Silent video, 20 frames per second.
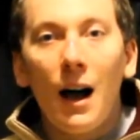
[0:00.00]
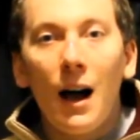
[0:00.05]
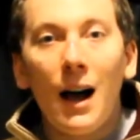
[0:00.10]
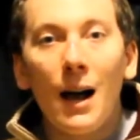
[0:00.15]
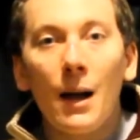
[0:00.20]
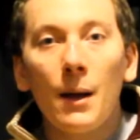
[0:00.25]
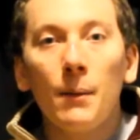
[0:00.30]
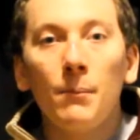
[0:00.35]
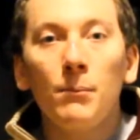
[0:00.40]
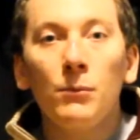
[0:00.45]

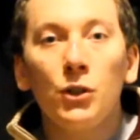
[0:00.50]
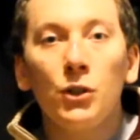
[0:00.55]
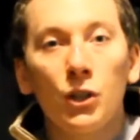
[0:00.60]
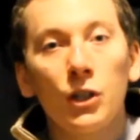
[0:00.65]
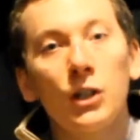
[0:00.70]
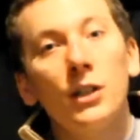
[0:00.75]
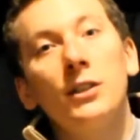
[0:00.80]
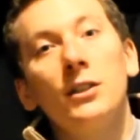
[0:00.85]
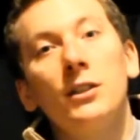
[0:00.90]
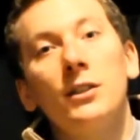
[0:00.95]
I'm
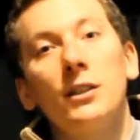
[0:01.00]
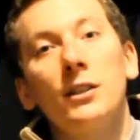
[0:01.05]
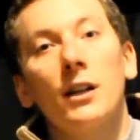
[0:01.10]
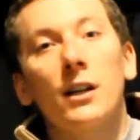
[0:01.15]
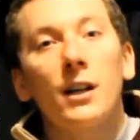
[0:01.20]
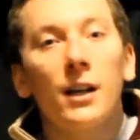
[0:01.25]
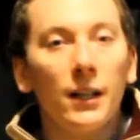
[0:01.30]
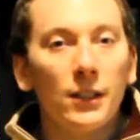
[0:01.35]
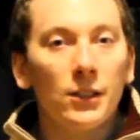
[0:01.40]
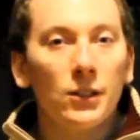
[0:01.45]
just a
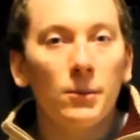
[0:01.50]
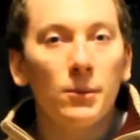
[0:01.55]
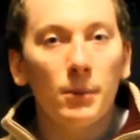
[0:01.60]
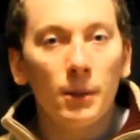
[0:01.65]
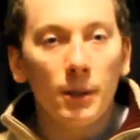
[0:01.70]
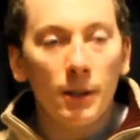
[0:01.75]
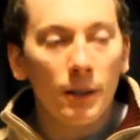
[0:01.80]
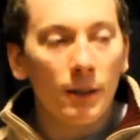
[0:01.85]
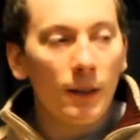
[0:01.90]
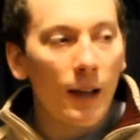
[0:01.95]

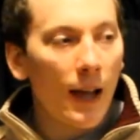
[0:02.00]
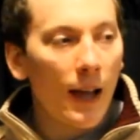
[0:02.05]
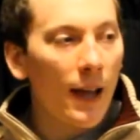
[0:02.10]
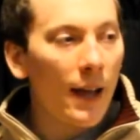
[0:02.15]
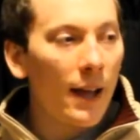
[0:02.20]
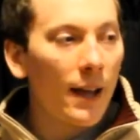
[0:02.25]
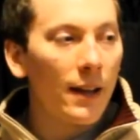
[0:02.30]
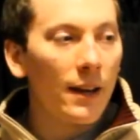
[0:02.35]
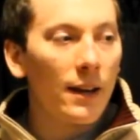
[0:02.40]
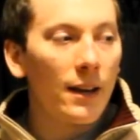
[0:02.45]
customer,
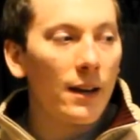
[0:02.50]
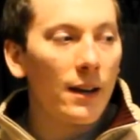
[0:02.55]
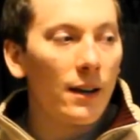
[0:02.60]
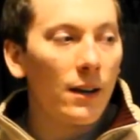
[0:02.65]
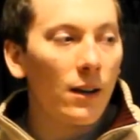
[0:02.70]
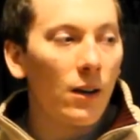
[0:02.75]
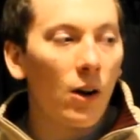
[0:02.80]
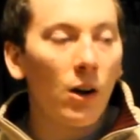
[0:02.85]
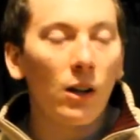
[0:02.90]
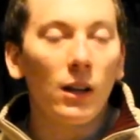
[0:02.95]
and
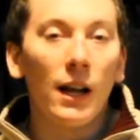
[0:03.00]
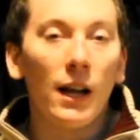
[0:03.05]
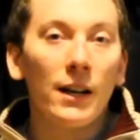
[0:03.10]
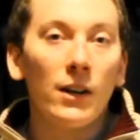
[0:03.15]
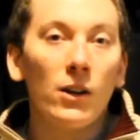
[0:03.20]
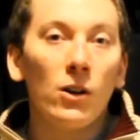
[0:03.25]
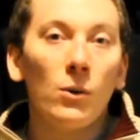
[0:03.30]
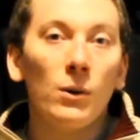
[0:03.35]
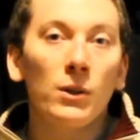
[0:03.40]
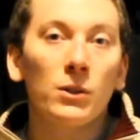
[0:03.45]
all I
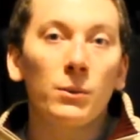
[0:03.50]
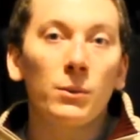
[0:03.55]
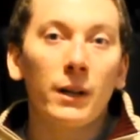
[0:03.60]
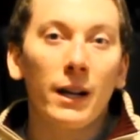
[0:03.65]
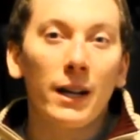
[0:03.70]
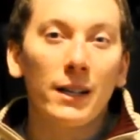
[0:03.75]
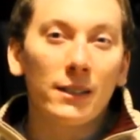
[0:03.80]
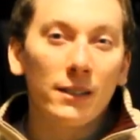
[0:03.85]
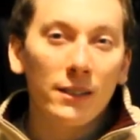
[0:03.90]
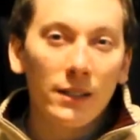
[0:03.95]
know is what
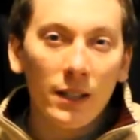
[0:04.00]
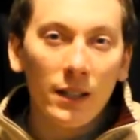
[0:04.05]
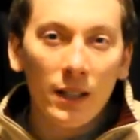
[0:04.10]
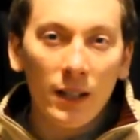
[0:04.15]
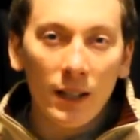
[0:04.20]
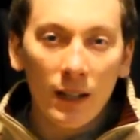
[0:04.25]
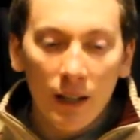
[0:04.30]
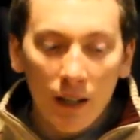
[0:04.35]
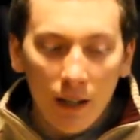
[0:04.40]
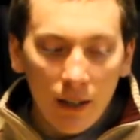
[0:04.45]
I
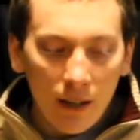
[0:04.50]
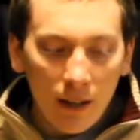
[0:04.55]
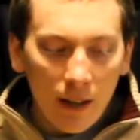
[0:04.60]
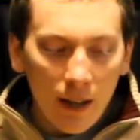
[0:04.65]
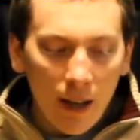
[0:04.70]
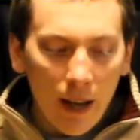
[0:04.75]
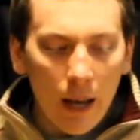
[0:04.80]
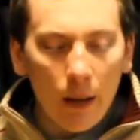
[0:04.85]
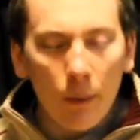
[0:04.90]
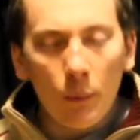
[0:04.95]
see,
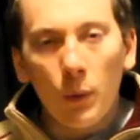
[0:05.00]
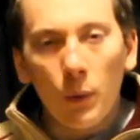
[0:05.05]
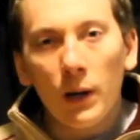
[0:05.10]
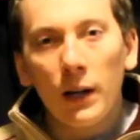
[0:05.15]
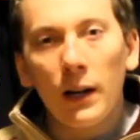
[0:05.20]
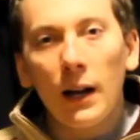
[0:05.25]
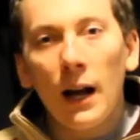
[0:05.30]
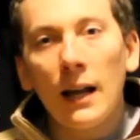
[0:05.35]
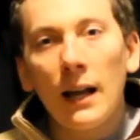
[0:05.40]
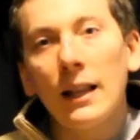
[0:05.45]
and
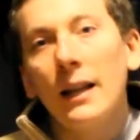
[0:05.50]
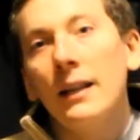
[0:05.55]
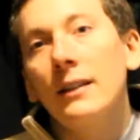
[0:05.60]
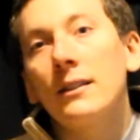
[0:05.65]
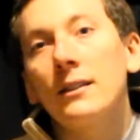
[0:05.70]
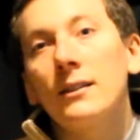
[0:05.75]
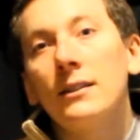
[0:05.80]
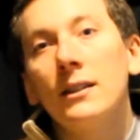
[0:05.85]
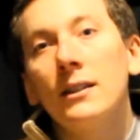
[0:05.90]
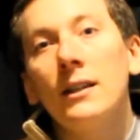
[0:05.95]
what I like
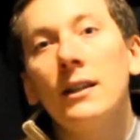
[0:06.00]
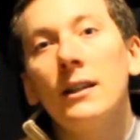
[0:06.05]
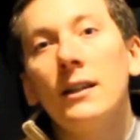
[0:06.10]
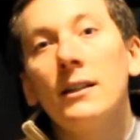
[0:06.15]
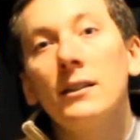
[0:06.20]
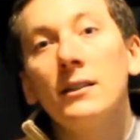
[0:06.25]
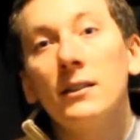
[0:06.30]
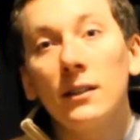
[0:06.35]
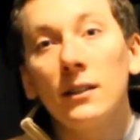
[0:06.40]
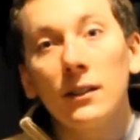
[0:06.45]
to see
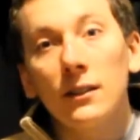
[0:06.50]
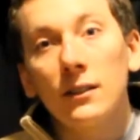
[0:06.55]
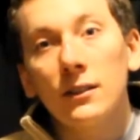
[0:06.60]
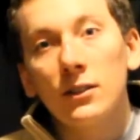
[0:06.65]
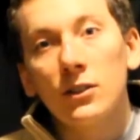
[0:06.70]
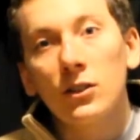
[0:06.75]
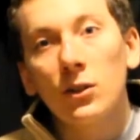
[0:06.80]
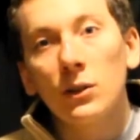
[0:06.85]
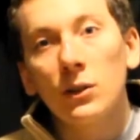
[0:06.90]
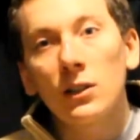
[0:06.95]
is
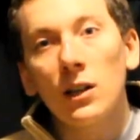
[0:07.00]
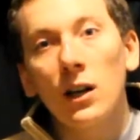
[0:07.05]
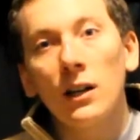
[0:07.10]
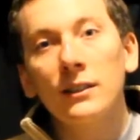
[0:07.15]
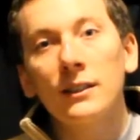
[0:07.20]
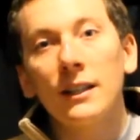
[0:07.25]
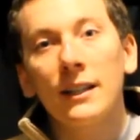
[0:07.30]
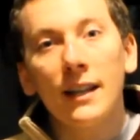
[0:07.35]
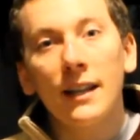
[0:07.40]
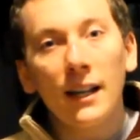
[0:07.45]
yeast. So as long
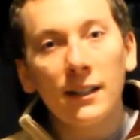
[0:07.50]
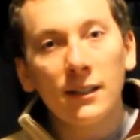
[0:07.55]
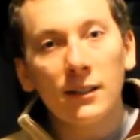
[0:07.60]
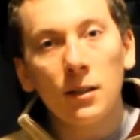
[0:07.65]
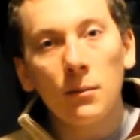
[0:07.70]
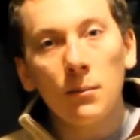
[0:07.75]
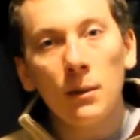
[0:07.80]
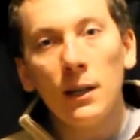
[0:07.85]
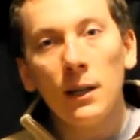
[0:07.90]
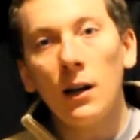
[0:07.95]
as it gets
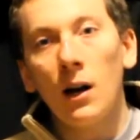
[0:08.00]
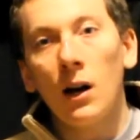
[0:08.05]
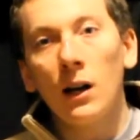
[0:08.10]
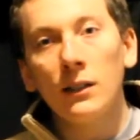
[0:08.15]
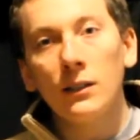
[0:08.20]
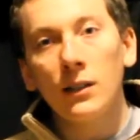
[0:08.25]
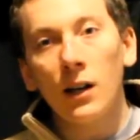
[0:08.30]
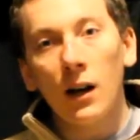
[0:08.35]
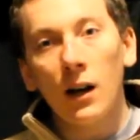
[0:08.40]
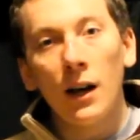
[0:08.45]
to me
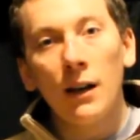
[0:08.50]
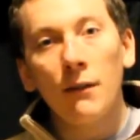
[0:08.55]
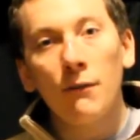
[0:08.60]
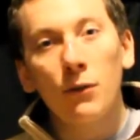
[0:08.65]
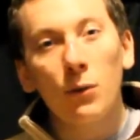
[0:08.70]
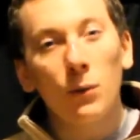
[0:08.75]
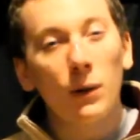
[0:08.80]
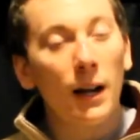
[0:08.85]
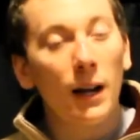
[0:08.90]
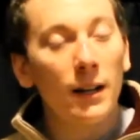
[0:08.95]
on time
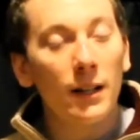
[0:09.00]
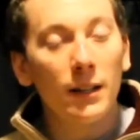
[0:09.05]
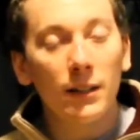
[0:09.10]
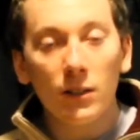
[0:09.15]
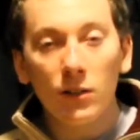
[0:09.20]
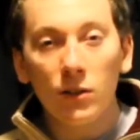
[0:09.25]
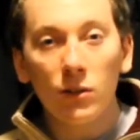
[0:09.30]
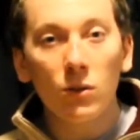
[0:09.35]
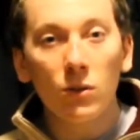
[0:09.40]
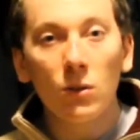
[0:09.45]
for what I need
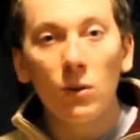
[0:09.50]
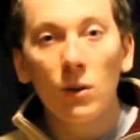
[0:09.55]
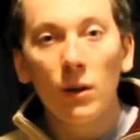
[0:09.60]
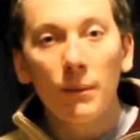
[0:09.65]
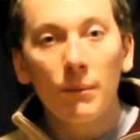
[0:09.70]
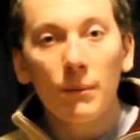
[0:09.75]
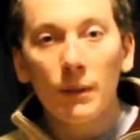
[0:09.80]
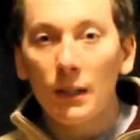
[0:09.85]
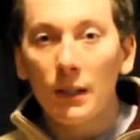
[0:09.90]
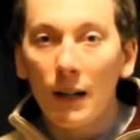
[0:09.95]
to do,
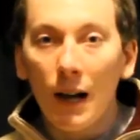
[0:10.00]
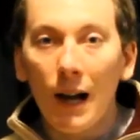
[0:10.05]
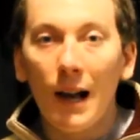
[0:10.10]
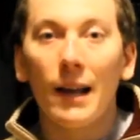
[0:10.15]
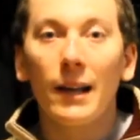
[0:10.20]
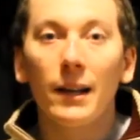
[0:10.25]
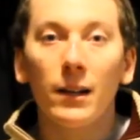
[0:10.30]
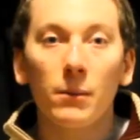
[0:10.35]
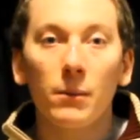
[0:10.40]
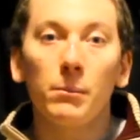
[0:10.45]

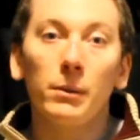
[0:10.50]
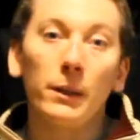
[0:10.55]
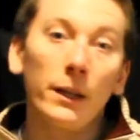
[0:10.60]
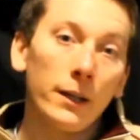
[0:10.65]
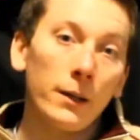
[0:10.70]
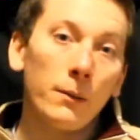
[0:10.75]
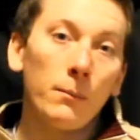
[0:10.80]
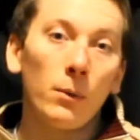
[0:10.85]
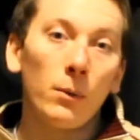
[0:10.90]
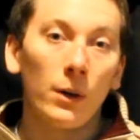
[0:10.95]
I ain't
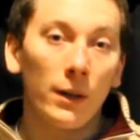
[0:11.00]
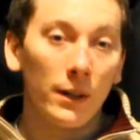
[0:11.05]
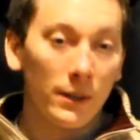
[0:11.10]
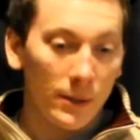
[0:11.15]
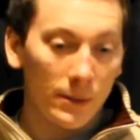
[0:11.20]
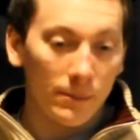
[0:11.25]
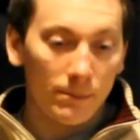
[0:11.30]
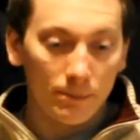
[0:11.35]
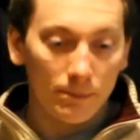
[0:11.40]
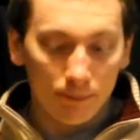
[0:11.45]
complaining,
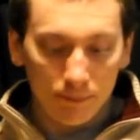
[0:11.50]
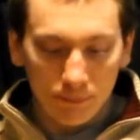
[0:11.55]
boys.